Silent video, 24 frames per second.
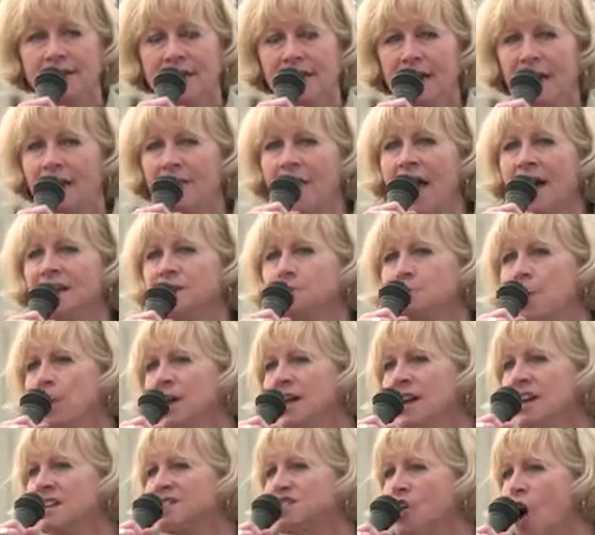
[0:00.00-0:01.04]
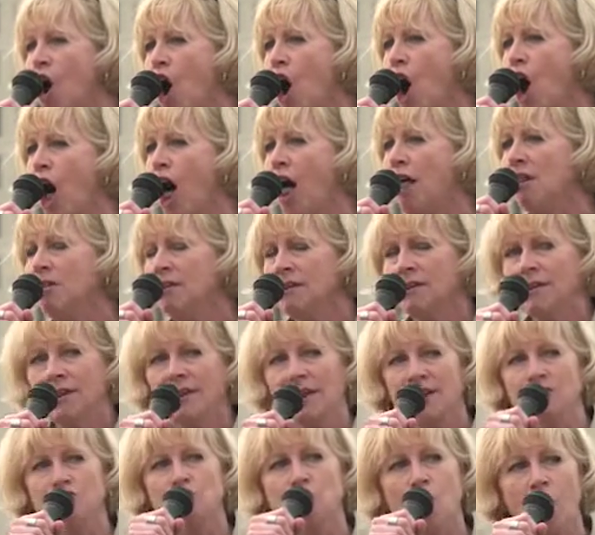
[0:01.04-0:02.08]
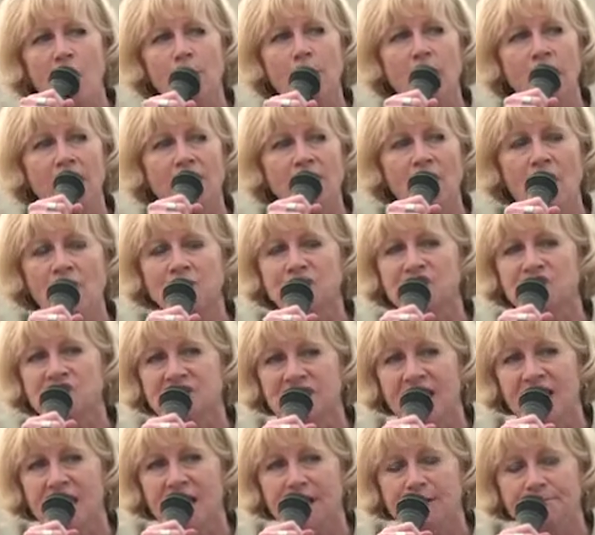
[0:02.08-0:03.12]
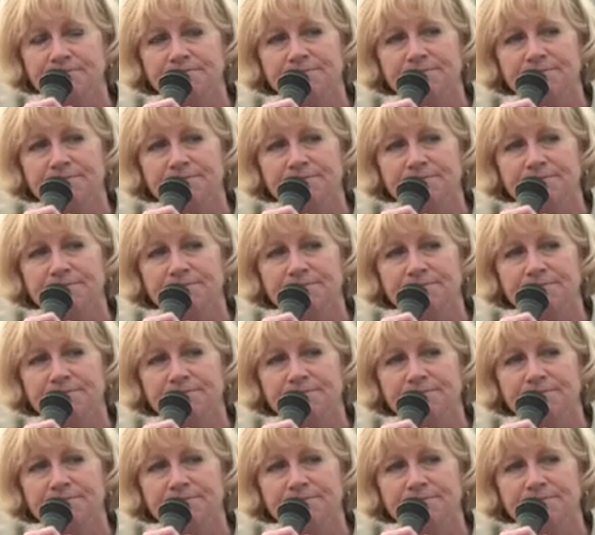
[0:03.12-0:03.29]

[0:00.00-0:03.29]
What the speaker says: And that's putting us all in trouble in our state.